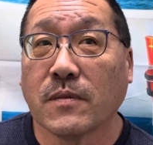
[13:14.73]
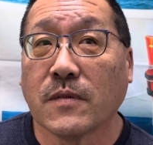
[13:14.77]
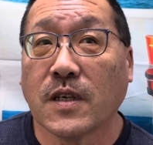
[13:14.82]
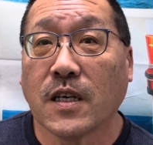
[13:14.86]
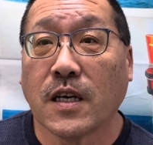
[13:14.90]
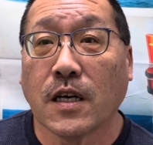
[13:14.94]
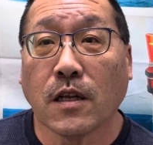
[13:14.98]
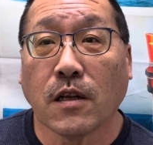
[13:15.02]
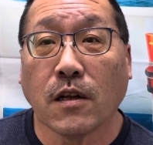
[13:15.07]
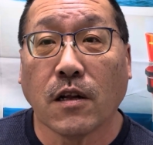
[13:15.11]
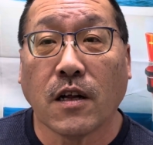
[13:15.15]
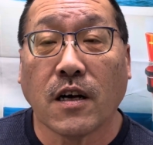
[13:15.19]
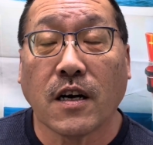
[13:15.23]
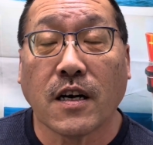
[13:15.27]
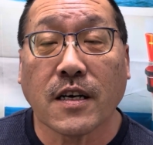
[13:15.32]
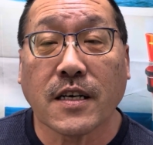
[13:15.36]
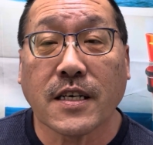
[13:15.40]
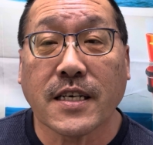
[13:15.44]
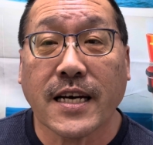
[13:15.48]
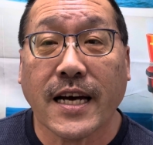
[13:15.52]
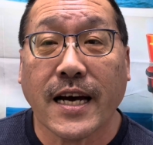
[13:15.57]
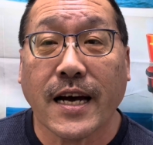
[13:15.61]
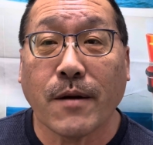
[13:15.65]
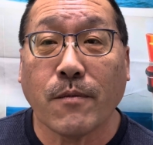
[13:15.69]
a
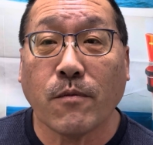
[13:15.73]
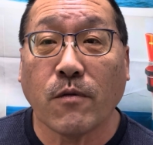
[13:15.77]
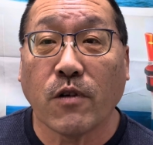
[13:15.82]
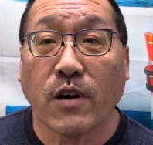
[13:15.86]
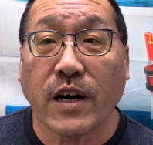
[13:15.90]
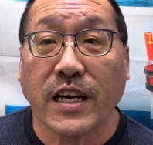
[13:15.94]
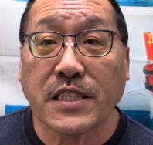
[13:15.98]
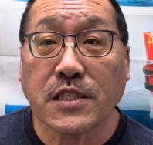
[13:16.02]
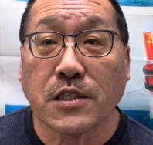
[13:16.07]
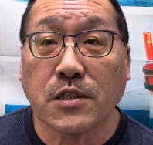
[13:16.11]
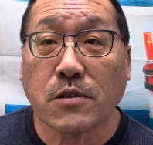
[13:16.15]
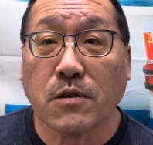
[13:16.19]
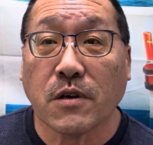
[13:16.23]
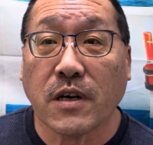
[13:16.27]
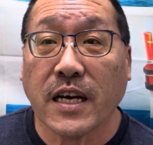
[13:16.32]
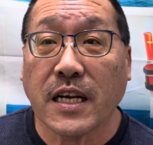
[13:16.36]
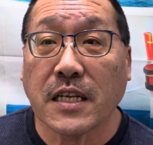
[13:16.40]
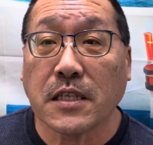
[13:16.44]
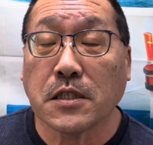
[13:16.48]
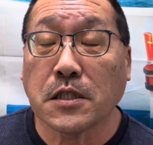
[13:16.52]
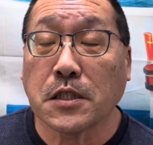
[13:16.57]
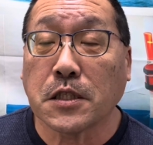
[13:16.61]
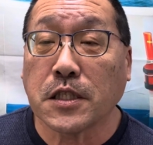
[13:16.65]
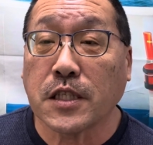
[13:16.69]
longtime
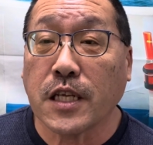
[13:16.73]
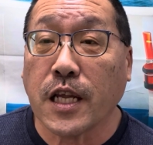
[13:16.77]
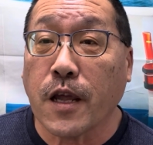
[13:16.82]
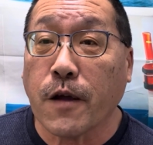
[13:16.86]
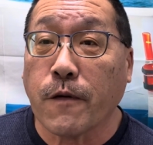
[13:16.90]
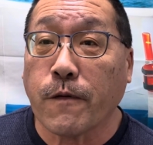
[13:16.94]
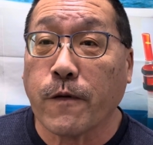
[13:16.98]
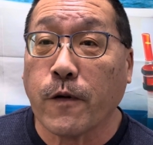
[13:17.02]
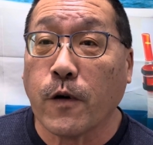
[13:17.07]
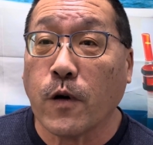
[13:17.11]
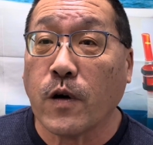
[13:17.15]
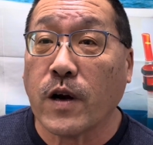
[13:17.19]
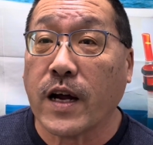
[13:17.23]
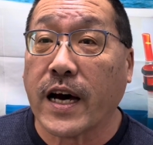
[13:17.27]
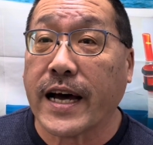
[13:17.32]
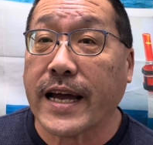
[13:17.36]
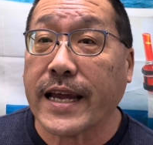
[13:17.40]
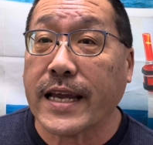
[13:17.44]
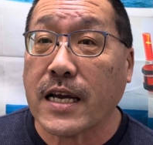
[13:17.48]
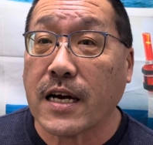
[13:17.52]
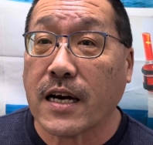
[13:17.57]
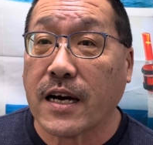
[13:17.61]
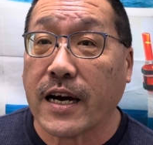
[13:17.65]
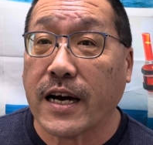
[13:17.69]
restaurant seafood
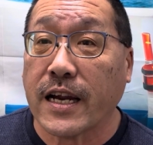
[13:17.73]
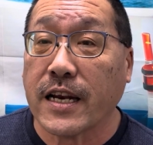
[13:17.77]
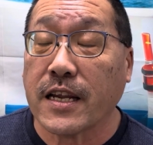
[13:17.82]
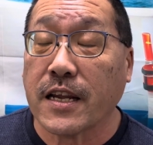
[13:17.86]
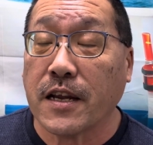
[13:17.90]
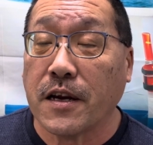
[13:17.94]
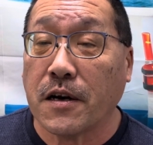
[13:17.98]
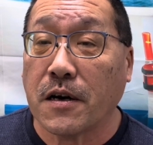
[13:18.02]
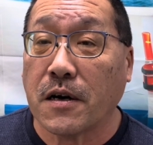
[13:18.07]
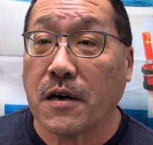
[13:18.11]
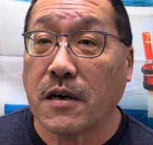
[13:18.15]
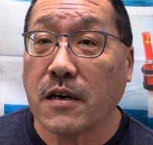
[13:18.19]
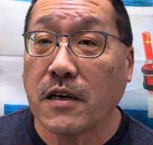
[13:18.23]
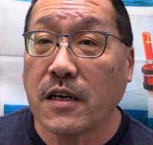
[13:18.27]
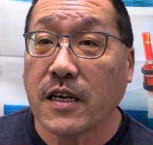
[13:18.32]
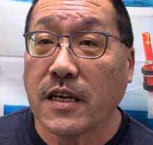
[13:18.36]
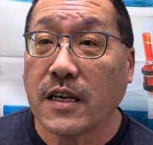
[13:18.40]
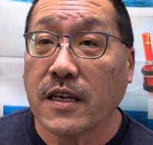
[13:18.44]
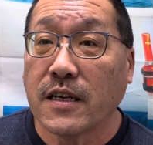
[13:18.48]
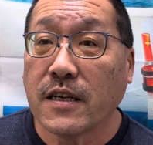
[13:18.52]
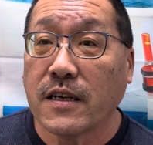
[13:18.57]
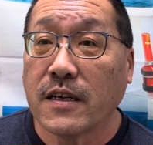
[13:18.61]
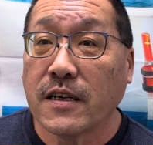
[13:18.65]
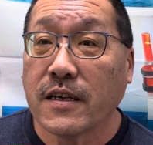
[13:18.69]
icon here
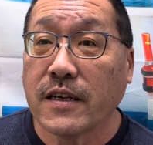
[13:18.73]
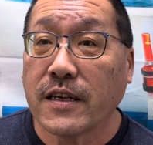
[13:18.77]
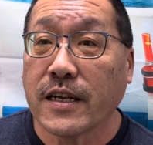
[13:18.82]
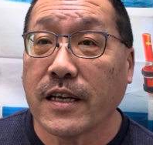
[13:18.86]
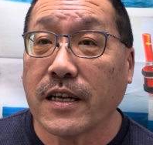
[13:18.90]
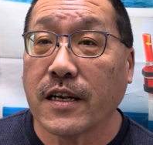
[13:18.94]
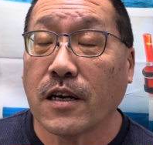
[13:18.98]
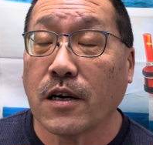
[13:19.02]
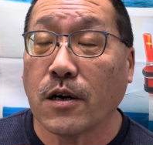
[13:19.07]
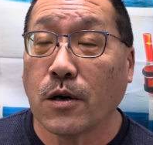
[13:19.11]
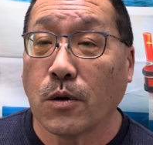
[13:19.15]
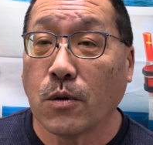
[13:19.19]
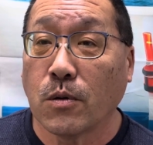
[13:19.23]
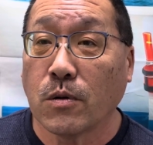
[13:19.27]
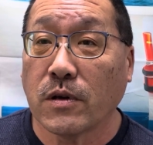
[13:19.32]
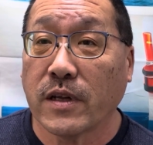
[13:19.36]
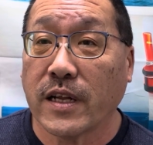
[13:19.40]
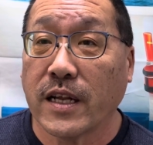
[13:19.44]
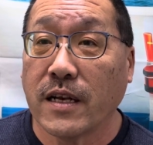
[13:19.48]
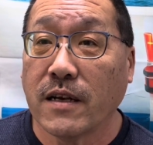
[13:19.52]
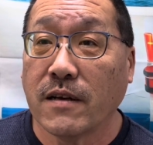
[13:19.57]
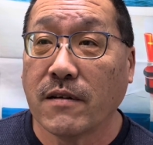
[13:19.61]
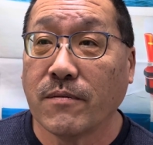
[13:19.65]
in Oakland.